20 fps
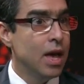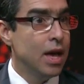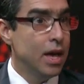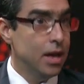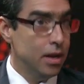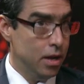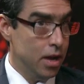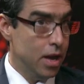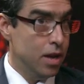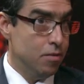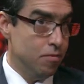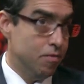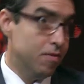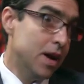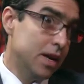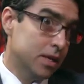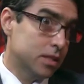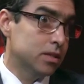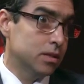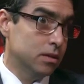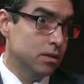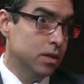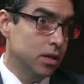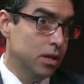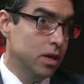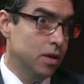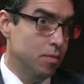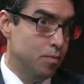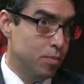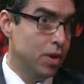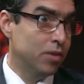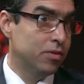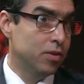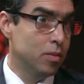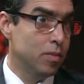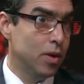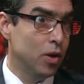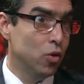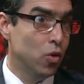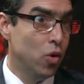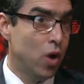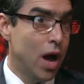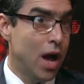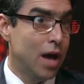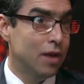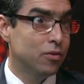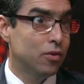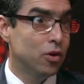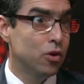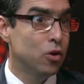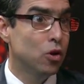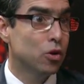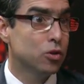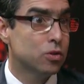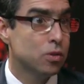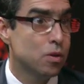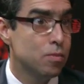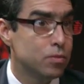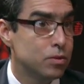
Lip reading: And in fact, President Maduro has not